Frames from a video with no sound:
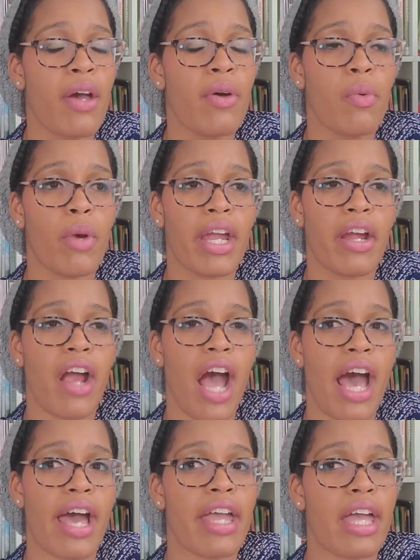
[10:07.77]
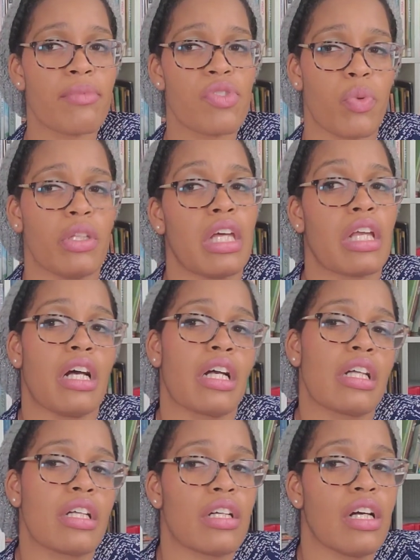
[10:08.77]
where I am doing like
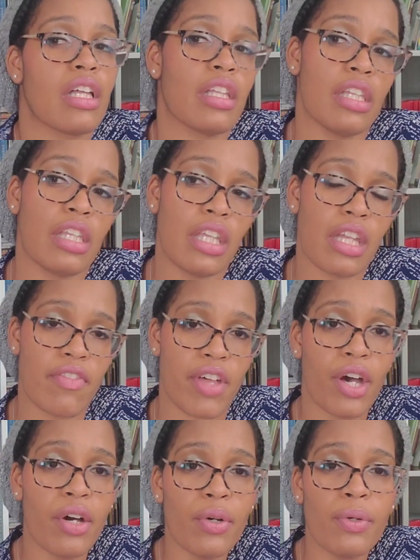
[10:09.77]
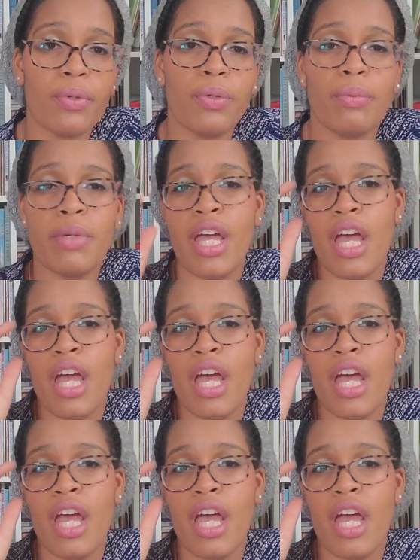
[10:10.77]
a, a clean of the home,